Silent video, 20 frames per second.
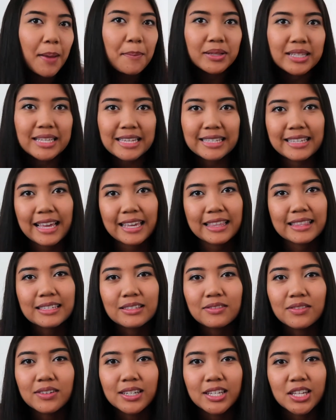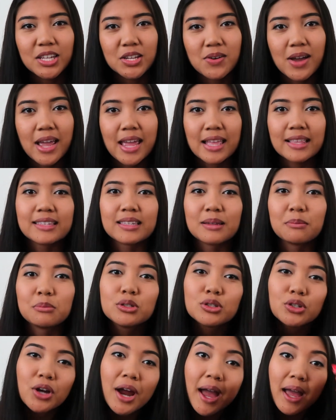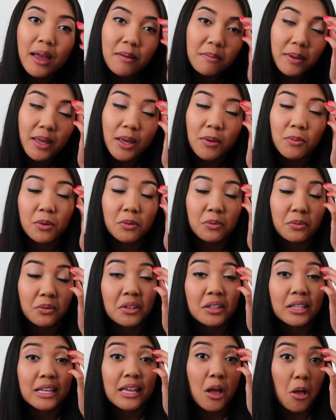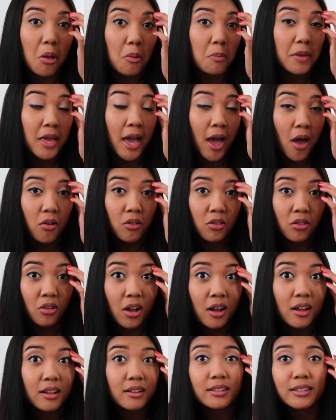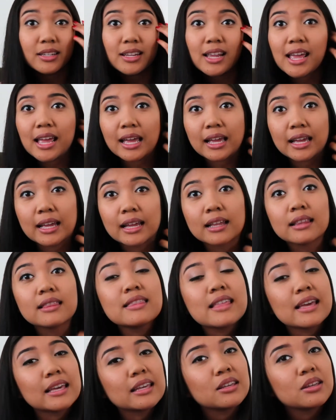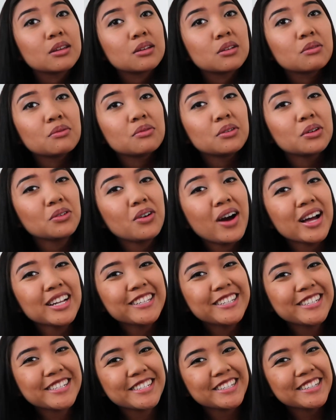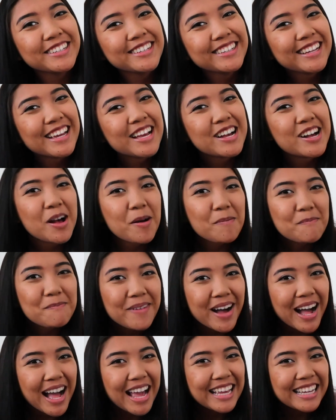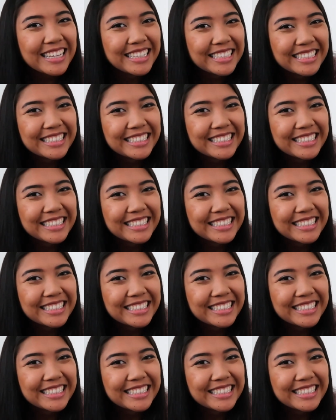please like this video and subscribe. It would really help me out a lot, and thank you for watching. Bye.